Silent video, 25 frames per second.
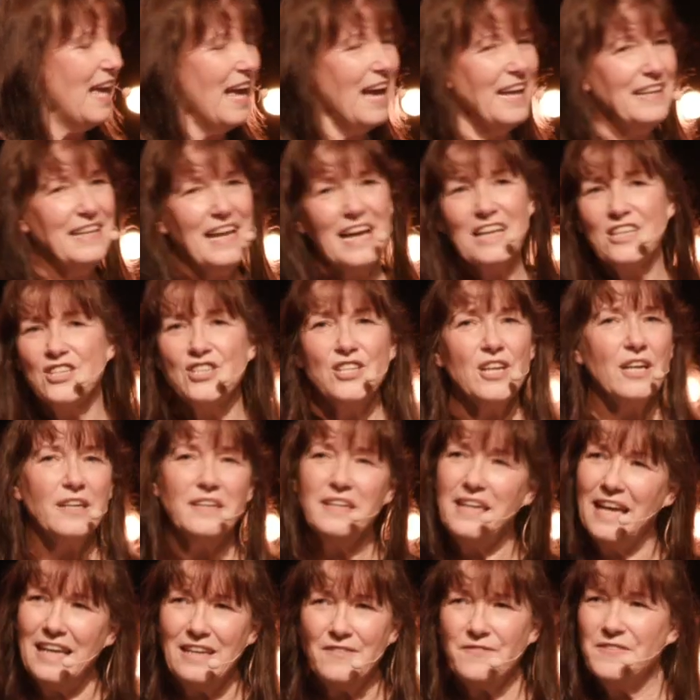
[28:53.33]
And actually our
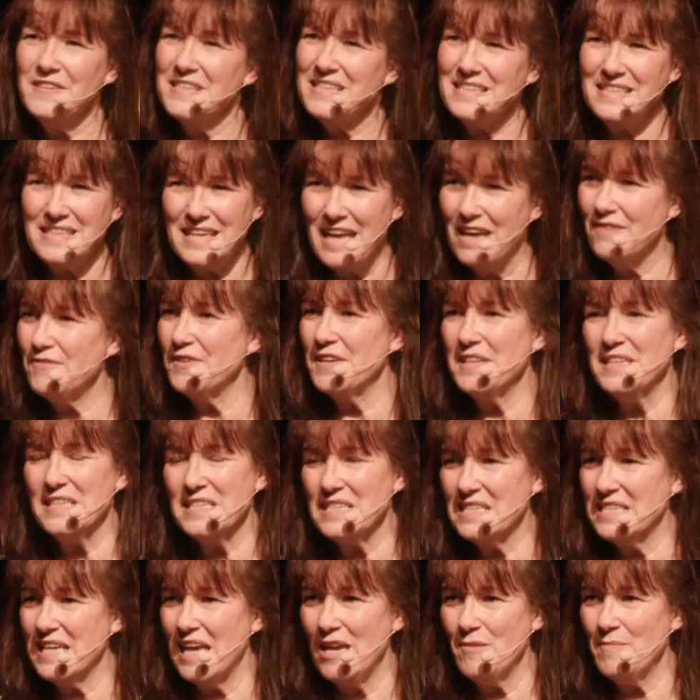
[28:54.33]
life is never the
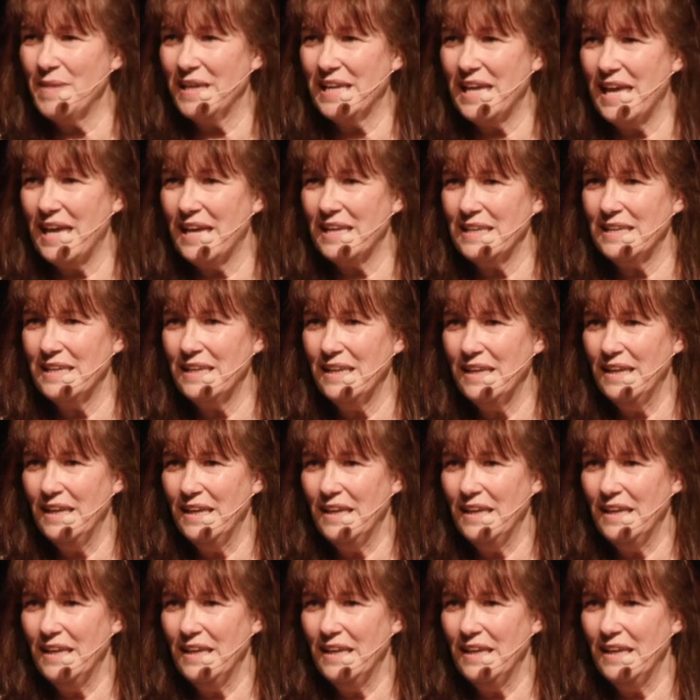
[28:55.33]
same again.